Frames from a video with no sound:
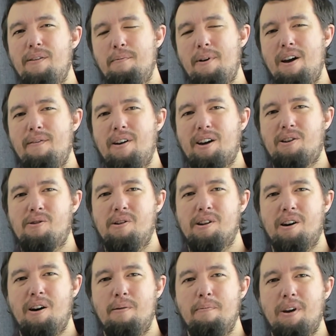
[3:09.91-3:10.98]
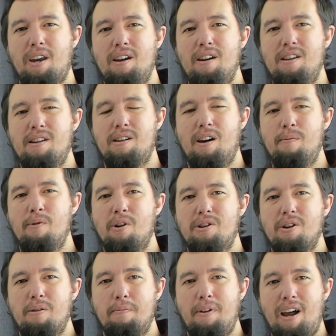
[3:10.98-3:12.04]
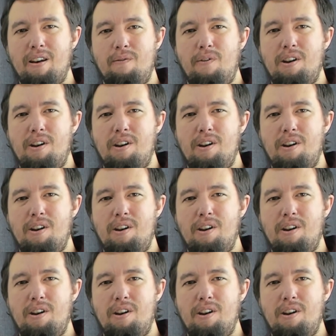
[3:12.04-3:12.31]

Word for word: a bit of extra time because I'm not doing planning